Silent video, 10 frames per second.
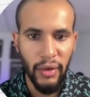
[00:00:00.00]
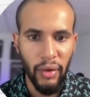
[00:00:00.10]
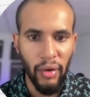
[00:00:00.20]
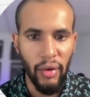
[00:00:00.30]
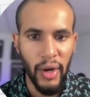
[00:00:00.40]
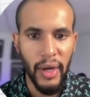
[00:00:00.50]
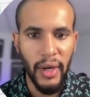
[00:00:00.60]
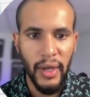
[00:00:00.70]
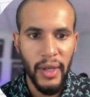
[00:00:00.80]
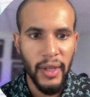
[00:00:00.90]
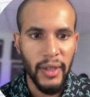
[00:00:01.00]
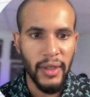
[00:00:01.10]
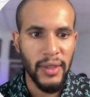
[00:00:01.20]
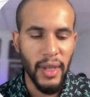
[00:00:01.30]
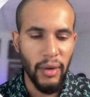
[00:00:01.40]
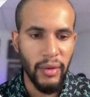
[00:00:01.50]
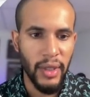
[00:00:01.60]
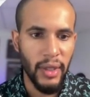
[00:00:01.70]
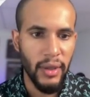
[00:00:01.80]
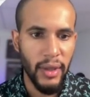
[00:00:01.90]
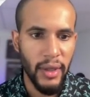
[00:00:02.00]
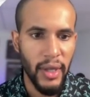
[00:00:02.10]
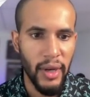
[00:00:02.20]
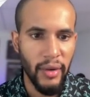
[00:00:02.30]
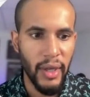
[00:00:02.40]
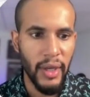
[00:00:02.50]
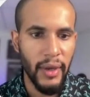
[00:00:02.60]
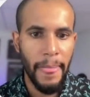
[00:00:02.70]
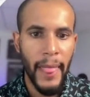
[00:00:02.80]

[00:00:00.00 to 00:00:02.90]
or the southern area.